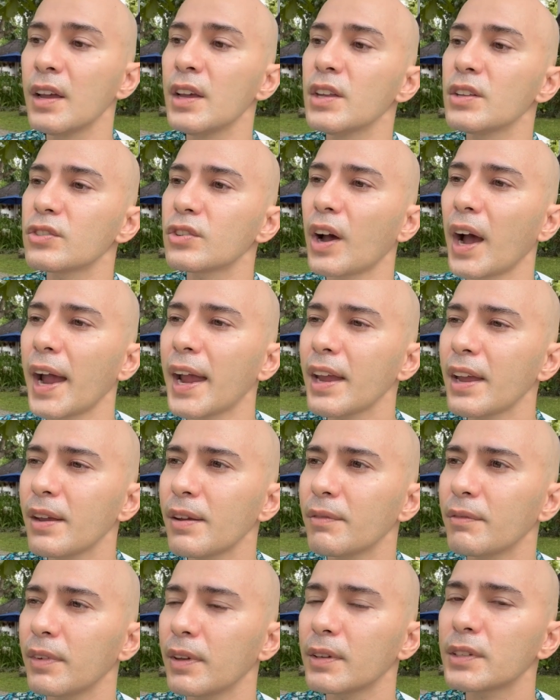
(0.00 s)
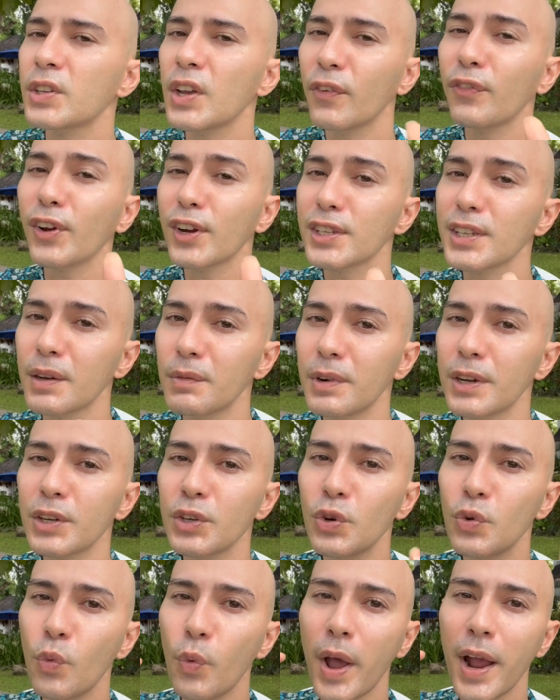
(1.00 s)
so i so if you're someone
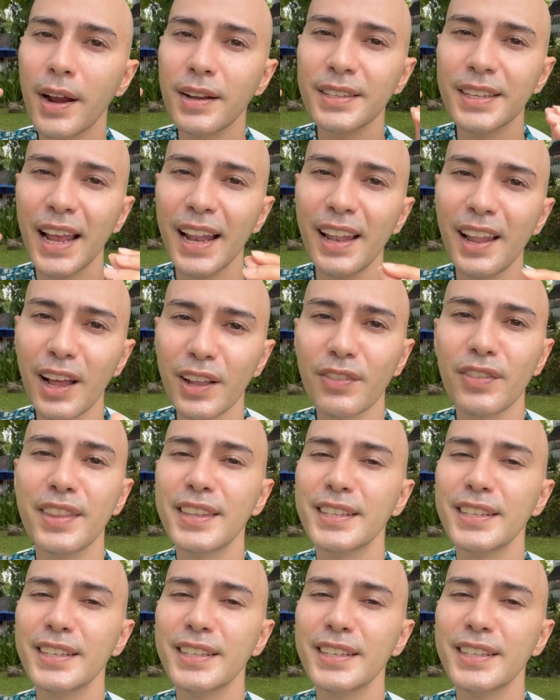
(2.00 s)
who wears a lot